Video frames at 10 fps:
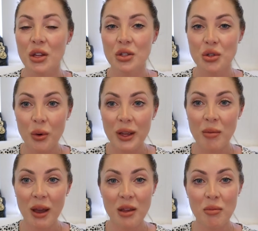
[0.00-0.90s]
join
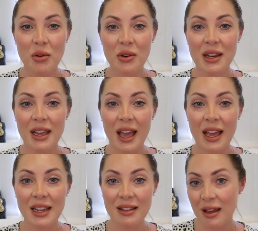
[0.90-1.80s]
my community
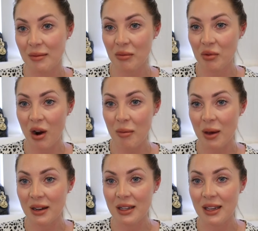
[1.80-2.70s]
and hit that subscribe
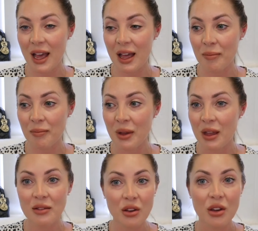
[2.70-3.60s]
button
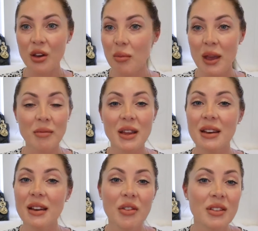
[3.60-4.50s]
so you can be
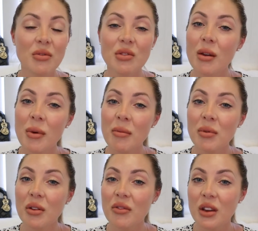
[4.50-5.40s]
updated every single time I
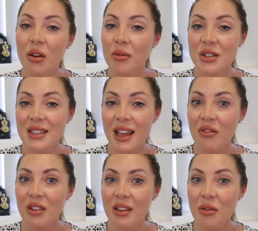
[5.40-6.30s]
upload a video, which is
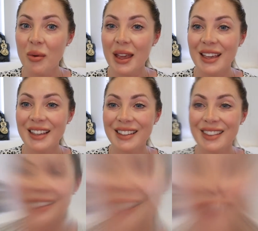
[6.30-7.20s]
every single week.
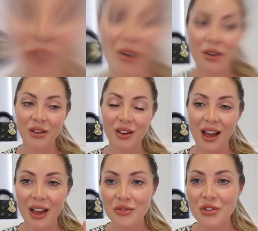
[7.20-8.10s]
Also,
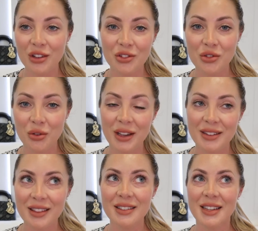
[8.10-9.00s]
I have just joined
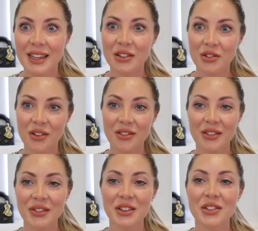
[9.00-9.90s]
the TikTok
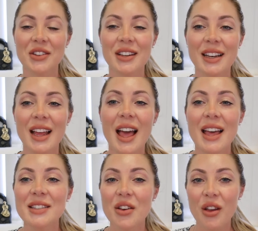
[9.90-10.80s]
revolution.
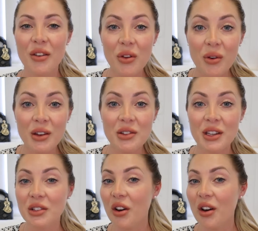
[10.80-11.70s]
So if you're on
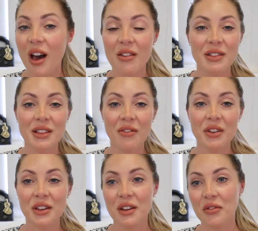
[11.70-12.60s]
TikTok, I would love
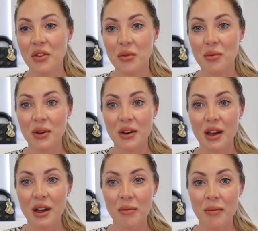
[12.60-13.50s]
it if you would
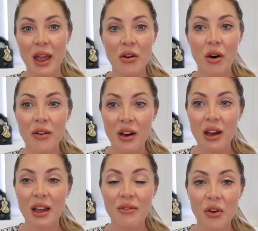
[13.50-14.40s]
head over
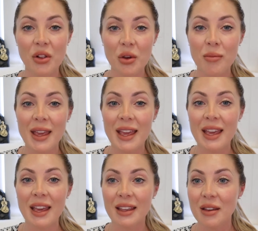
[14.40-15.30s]
and follow
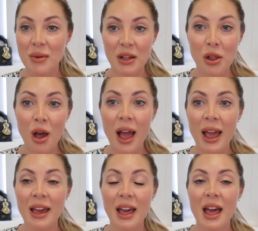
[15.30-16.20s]
me, give me a
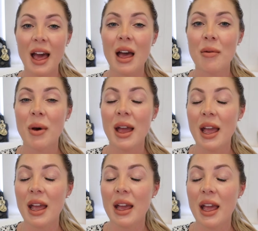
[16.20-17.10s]
like.
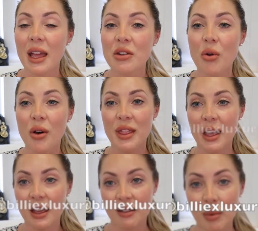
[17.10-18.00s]
My handle on
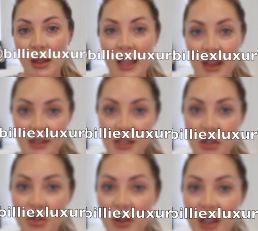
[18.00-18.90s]
there is
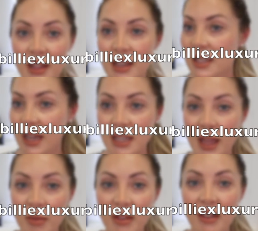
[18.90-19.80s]
Billiexluxury, the exact
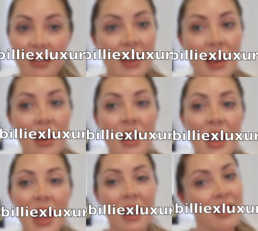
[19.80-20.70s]
same as it is here
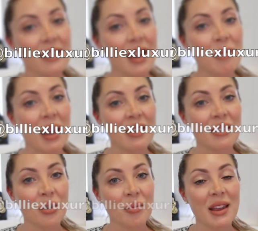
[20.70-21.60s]
and the same as
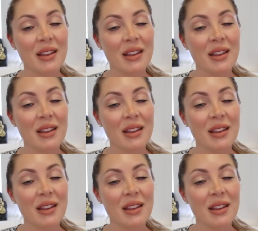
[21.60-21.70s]
on my